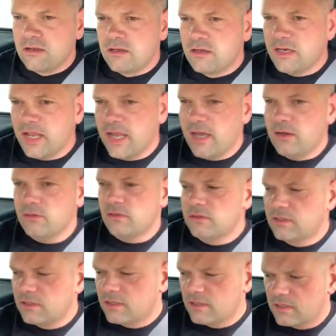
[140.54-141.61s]
Now,
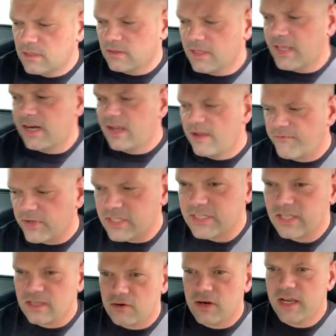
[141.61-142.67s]
let off
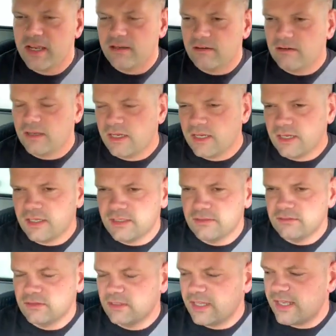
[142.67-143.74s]
accelerate,
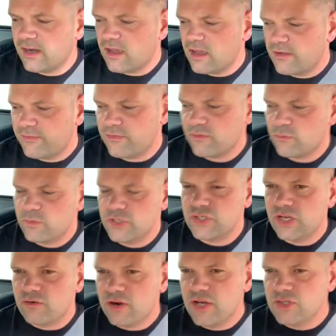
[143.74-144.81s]
let off
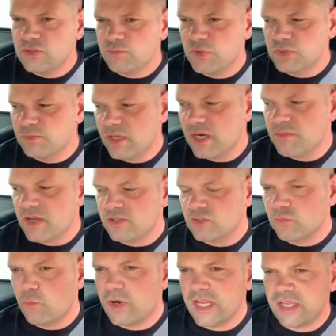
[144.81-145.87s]
regeneration puts me at about
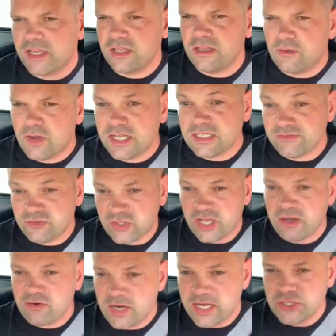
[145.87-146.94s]
20 kilowatts of
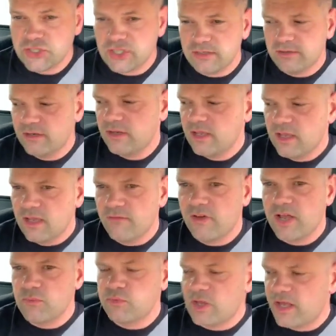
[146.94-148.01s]
generation. If
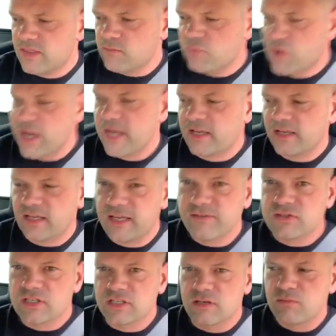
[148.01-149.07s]
I apply the brake, it
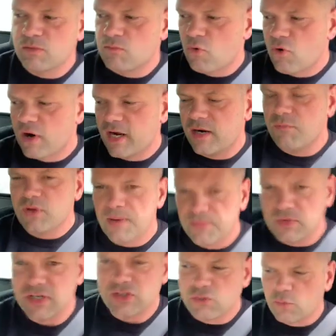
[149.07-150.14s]
gives a little bit more, getting me up
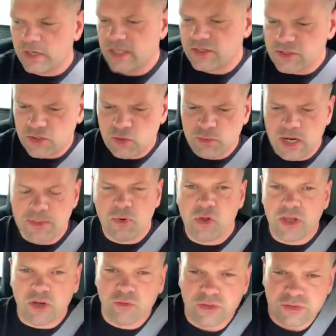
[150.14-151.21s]
into 22, but I'm
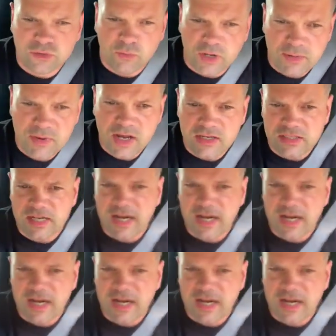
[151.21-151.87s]
only going 20 miles an